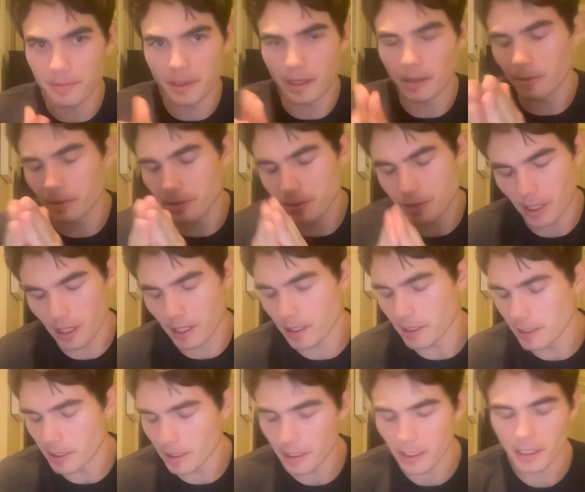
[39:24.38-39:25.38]
that we're trying
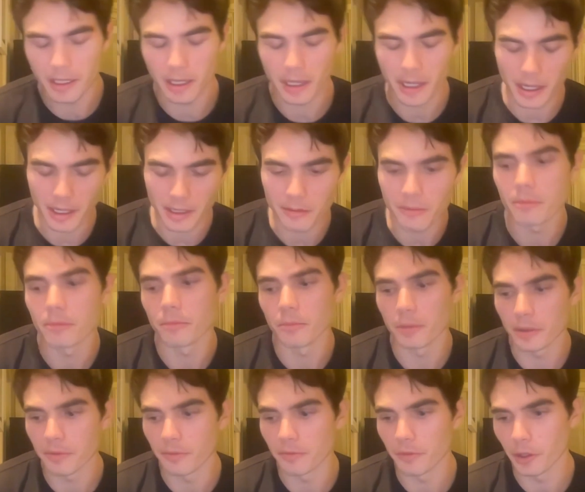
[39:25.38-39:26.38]
to hit
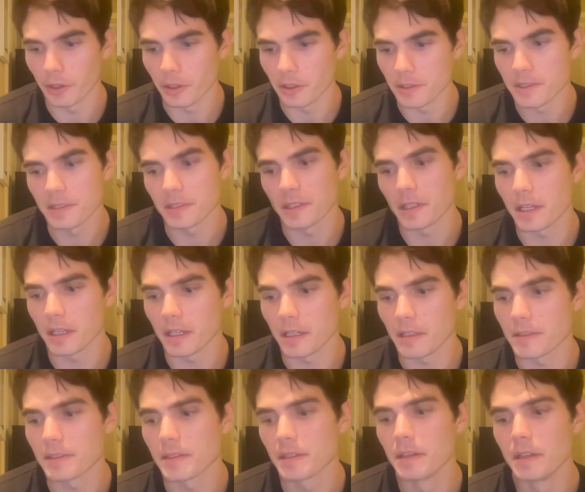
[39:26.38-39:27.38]
with verse,
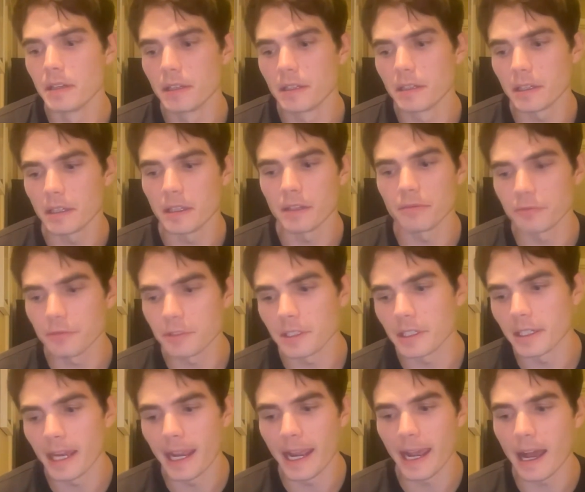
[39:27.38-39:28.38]
is if we
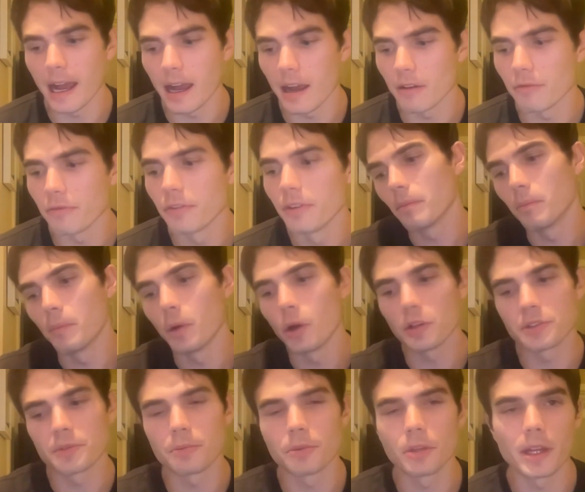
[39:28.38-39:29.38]
can have
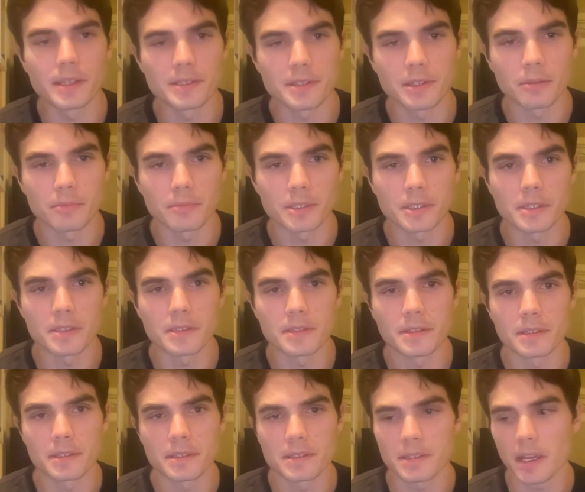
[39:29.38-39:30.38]
multiple SLPs in
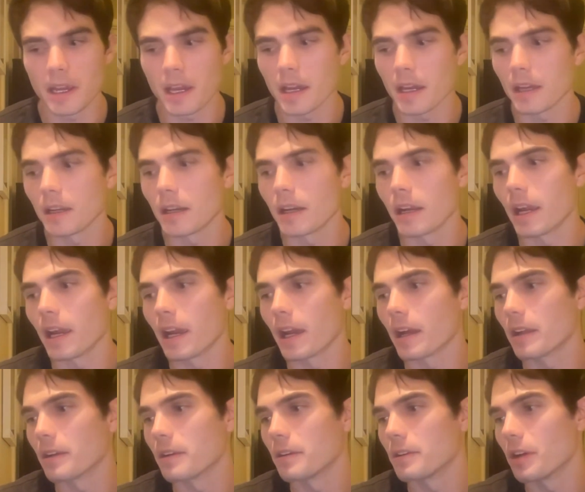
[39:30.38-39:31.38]
the state
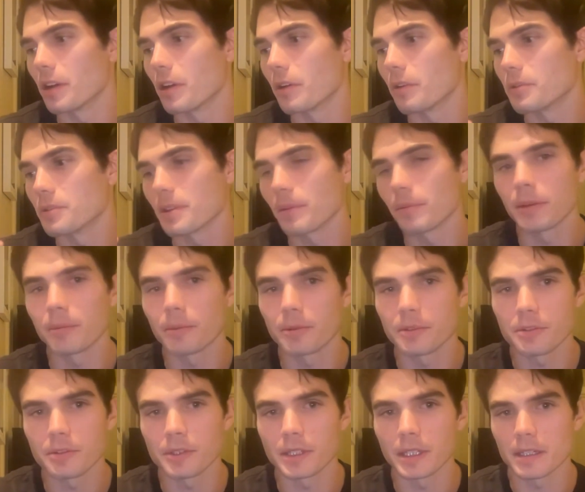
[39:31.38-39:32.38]
and, some of them are
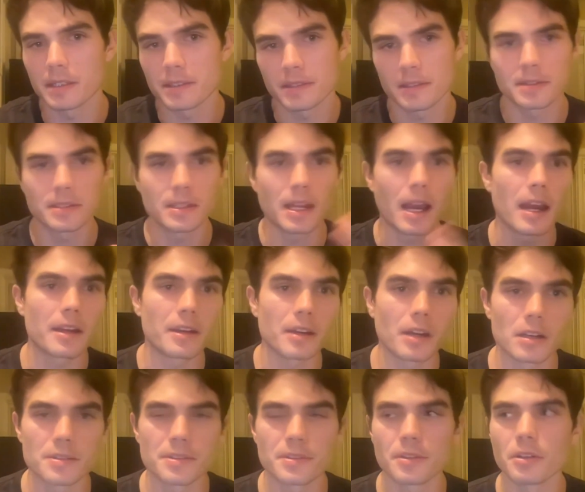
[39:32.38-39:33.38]
doing it as the side
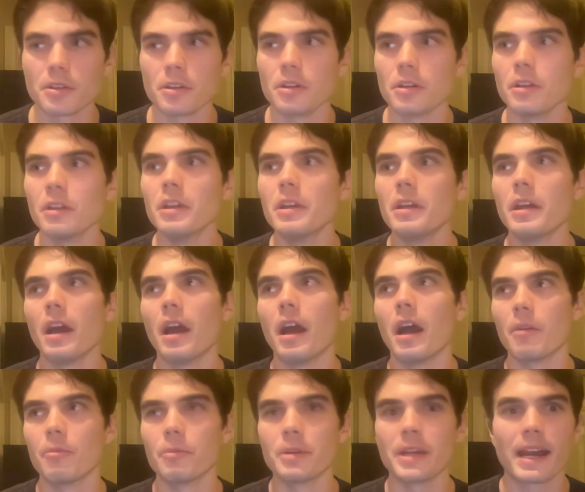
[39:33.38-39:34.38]
hustle,
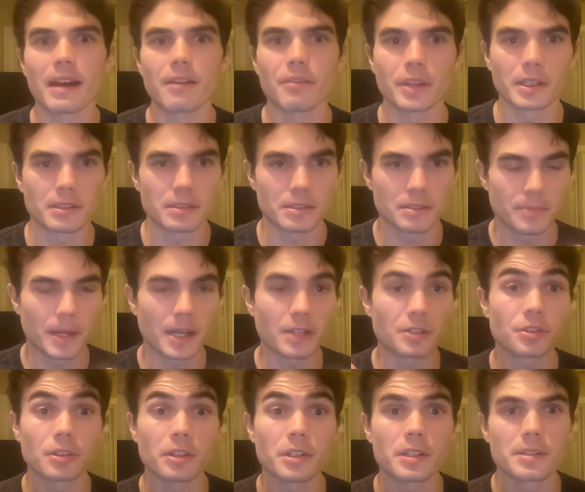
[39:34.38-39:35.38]
and we have like
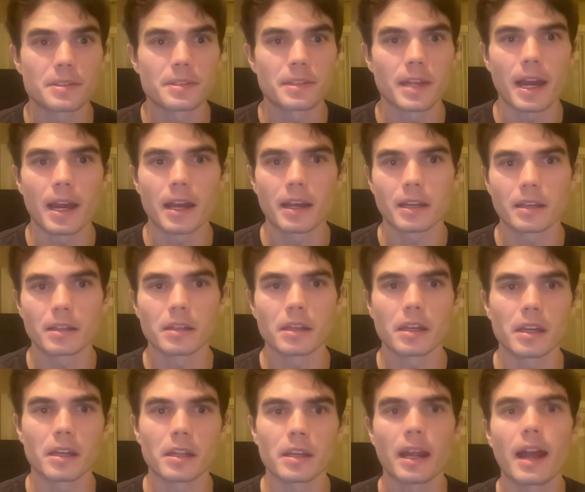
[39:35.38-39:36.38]
specialists that can
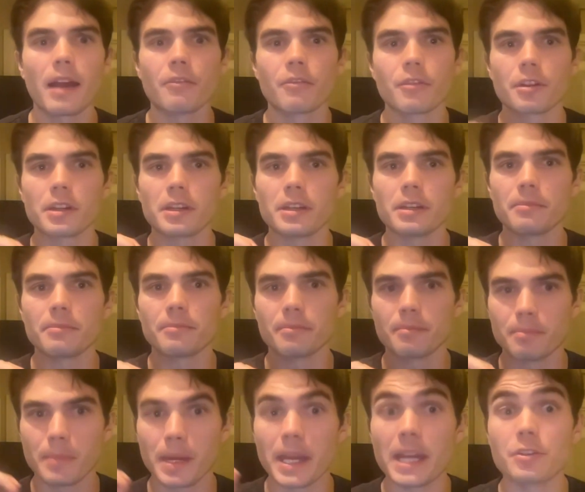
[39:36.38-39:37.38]
hit every
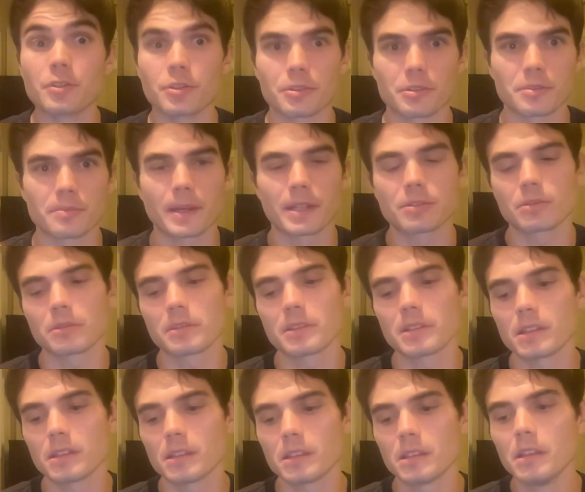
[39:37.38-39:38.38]
major
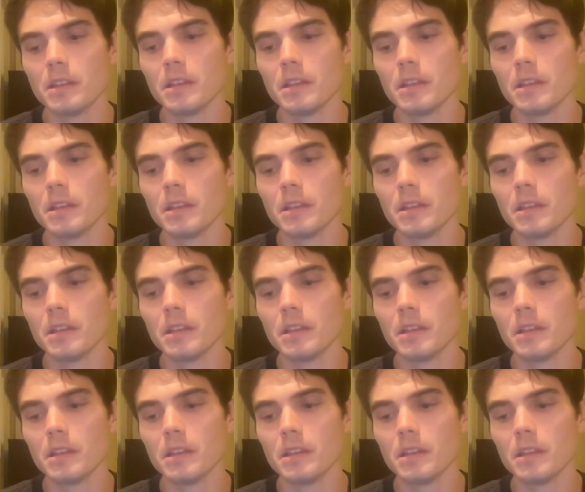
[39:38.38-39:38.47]
specialty,